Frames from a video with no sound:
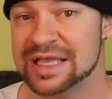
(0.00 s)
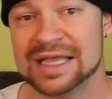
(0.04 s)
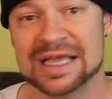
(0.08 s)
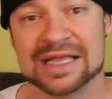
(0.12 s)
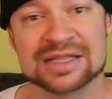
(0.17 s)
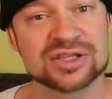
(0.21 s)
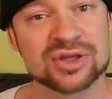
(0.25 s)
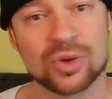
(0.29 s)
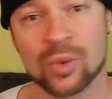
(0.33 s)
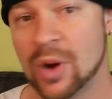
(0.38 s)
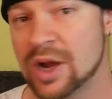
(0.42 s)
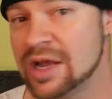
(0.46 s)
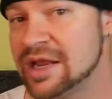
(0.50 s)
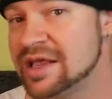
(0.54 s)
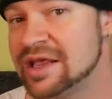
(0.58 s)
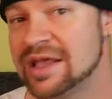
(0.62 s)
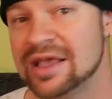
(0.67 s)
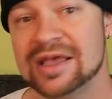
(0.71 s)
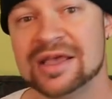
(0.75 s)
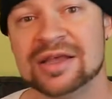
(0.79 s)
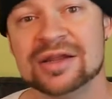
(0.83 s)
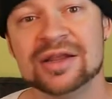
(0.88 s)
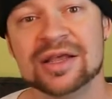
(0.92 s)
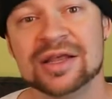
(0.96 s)
It's quite a
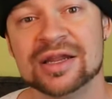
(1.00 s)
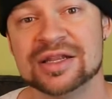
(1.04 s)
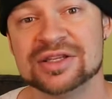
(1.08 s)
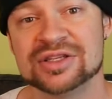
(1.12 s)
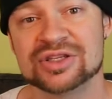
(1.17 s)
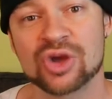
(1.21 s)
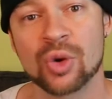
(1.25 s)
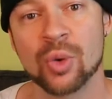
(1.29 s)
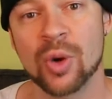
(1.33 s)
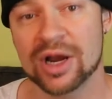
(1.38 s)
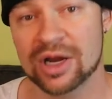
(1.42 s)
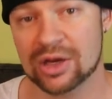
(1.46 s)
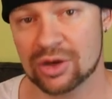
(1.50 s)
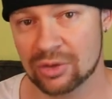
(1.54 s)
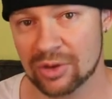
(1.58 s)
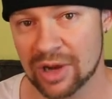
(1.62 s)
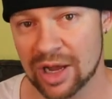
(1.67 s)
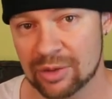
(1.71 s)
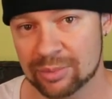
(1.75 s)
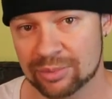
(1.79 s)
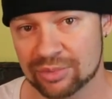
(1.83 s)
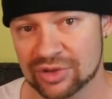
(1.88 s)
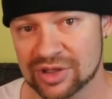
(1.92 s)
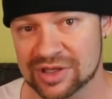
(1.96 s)
hit, and it's quite a
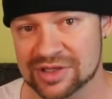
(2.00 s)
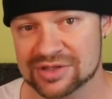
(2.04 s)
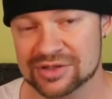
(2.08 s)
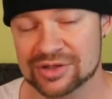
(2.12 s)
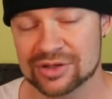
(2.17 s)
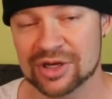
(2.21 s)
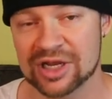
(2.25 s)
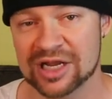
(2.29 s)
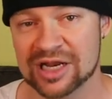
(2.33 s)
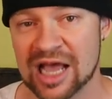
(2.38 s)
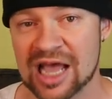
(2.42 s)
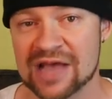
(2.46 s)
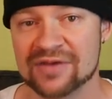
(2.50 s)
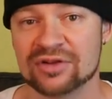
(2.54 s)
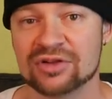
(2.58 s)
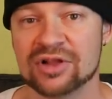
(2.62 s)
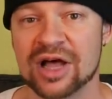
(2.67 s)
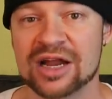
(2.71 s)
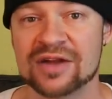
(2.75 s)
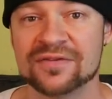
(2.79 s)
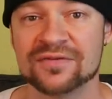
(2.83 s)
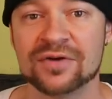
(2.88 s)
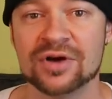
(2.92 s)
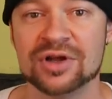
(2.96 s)
crowd pleaser, and I have a
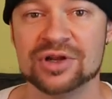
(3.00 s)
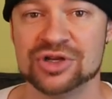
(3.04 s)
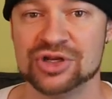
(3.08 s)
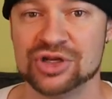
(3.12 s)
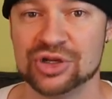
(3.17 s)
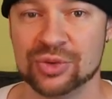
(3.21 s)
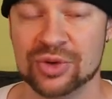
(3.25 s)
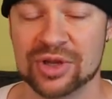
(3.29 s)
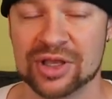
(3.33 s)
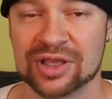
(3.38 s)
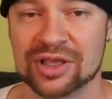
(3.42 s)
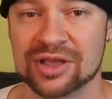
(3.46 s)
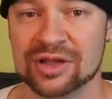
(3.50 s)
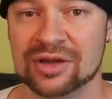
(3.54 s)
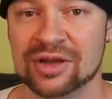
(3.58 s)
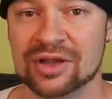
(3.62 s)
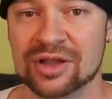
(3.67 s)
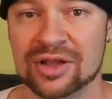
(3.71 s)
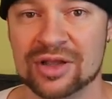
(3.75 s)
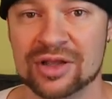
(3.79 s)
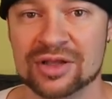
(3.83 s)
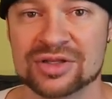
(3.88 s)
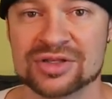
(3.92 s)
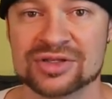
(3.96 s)
lot of fun doing it,
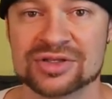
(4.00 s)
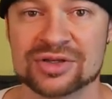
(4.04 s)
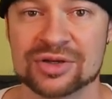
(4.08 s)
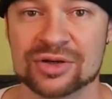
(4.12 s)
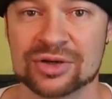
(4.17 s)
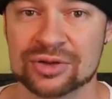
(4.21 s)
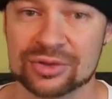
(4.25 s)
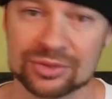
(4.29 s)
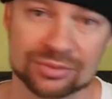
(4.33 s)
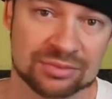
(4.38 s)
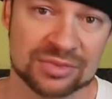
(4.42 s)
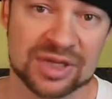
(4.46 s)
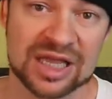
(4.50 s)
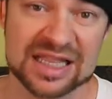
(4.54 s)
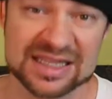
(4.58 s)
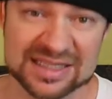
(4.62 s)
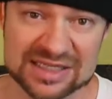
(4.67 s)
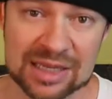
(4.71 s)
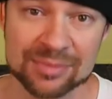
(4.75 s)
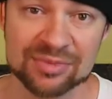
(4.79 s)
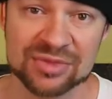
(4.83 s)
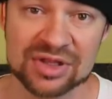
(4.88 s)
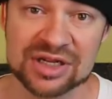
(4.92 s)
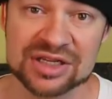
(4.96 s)
so
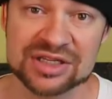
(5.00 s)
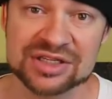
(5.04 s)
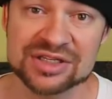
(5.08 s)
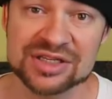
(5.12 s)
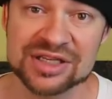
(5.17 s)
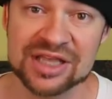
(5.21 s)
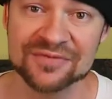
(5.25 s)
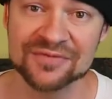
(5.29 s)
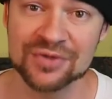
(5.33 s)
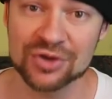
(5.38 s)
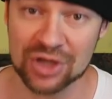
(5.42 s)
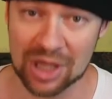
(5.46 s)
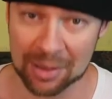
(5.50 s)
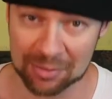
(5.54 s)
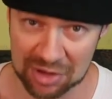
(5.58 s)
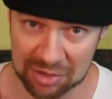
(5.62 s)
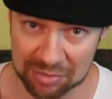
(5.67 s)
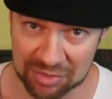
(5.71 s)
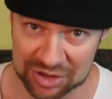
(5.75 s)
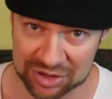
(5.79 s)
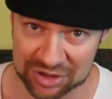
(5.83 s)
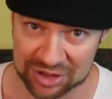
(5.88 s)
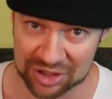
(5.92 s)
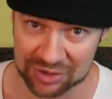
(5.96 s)
it's something to see if you come
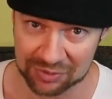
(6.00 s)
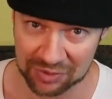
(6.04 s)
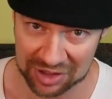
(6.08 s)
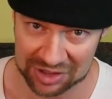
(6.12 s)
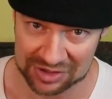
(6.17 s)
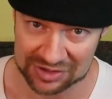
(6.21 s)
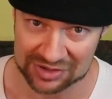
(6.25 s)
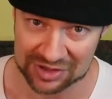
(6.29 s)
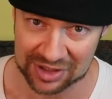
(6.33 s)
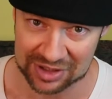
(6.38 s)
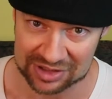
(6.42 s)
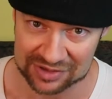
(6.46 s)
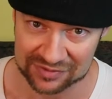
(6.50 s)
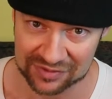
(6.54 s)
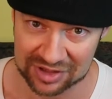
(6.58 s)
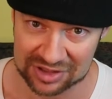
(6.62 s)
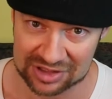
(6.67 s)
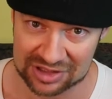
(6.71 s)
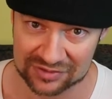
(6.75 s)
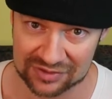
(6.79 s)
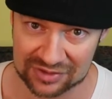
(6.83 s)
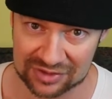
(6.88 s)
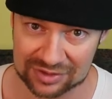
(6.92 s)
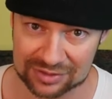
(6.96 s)
to the Michigan Renaissance
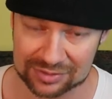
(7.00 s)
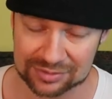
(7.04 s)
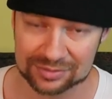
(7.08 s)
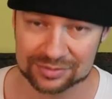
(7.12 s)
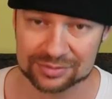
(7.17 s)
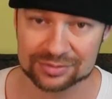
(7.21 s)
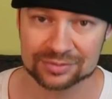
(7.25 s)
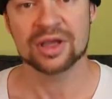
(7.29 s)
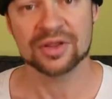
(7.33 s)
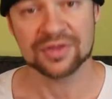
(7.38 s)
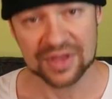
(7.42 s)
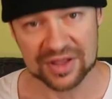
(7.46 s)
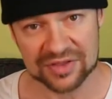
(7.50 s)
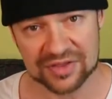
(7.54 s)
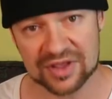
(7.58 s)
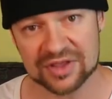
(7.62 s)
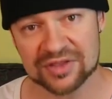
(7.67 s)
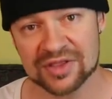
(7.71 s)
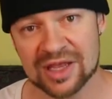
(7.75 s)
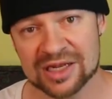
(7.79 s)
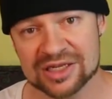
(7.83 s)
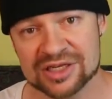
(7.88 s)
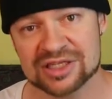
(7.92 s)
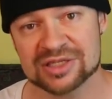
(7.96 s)
Festival. And I
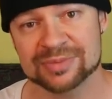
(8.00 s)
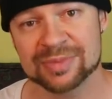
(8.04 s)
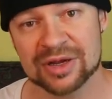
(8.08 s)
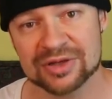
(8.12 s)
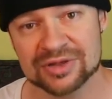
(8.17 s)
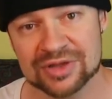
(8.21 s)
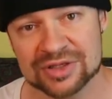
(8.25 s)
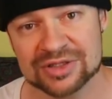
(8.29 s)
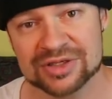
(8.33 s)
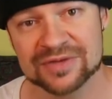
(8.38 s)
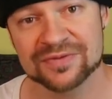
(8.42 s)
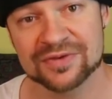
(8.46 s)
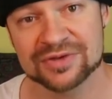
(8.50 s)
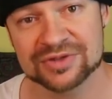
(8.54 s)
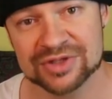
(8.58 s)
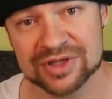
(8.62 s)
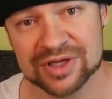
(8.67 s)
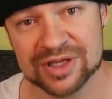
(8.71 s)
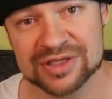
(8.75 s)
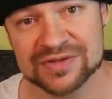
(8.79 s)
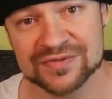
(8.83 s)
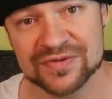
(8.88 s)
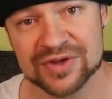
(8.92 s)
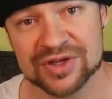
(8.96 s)
think that just about does it for
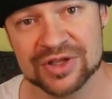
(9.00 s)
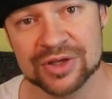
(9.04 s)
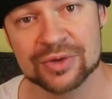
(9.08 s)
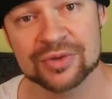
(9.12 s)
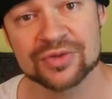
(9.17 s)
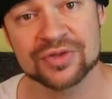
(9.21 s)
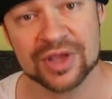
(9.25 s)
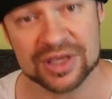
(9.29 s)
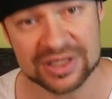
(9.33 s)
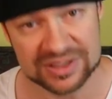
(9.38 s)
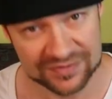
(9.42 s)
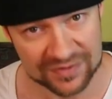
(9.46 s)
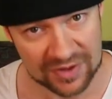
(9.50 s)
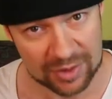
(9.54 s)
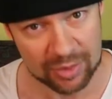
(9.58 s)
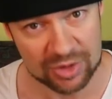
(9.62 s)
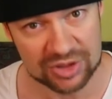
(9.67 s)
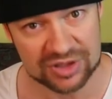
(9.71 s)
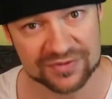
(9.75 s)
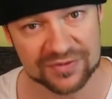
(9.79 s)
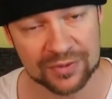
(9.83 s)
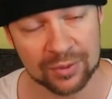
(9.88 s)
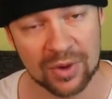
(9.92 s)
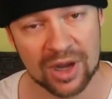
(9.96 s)
today's video. Thanks very
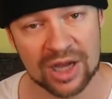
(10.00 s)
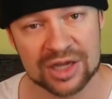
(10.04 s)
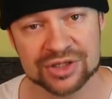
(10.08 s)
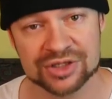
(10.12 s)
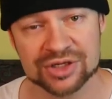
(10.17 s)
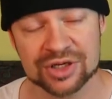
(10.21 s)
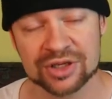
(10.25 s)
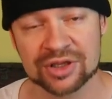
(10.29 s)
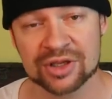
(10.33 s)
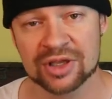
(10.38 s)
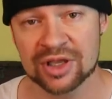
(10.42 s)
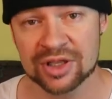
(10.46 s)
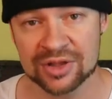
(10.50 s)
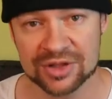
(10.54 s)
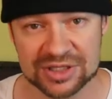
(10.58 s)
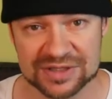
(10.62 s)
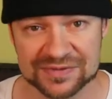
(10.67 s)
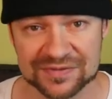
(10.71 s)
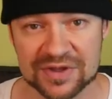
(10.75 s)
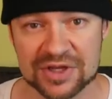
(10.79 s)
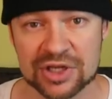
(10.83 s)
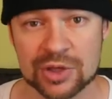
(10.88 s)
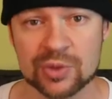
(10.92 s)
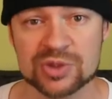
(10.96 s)
much for watching.
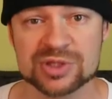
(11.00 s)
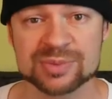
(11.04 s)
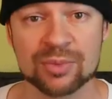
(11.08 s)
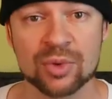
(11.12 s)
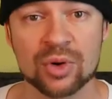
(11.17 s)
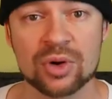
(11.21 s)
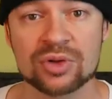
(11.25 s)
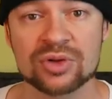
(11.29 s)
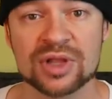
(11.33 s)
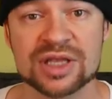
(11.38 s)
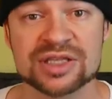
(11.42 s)
This video was more or